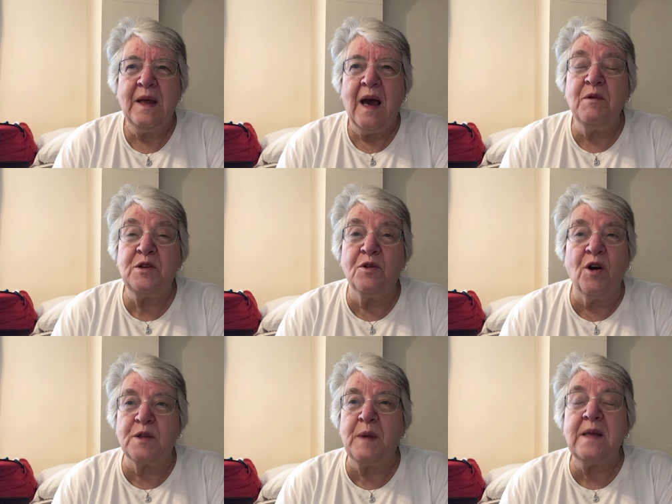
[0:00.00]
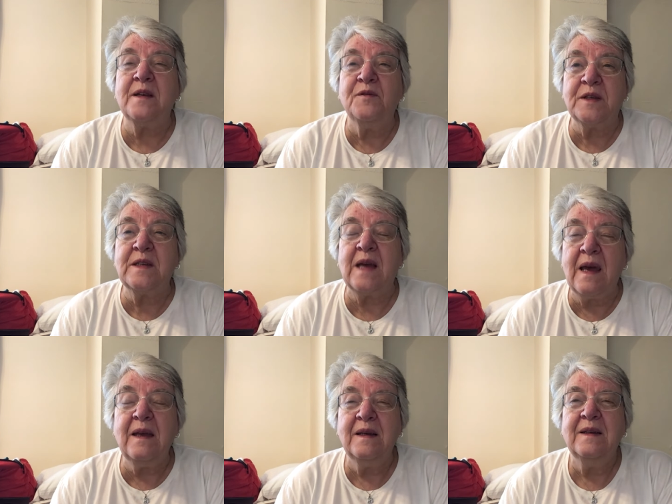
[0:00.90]
I wish you God's blessing for
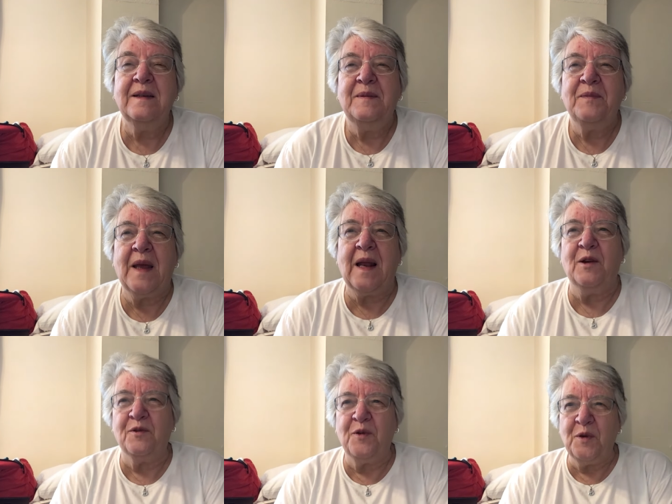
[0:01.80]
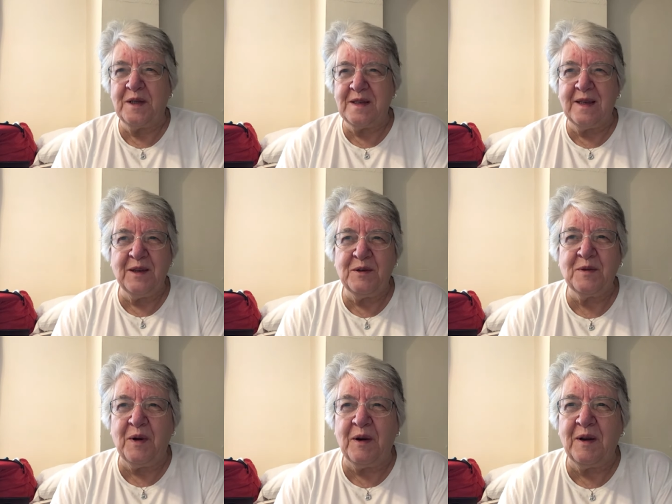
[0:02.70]
today, and I look forward to seeing you
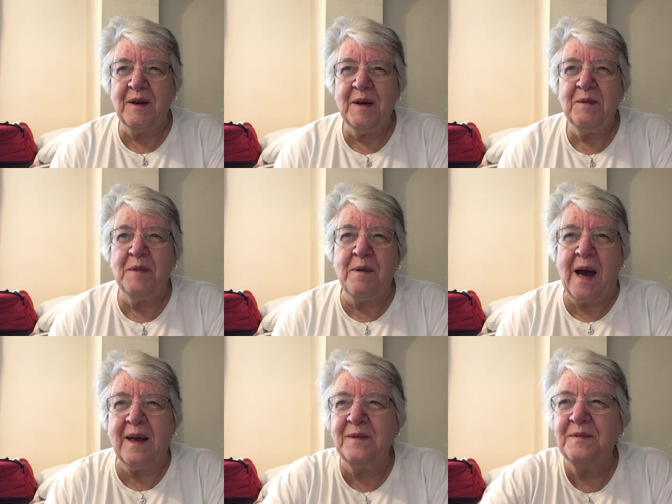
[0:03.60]
tomorrow. Bye bye.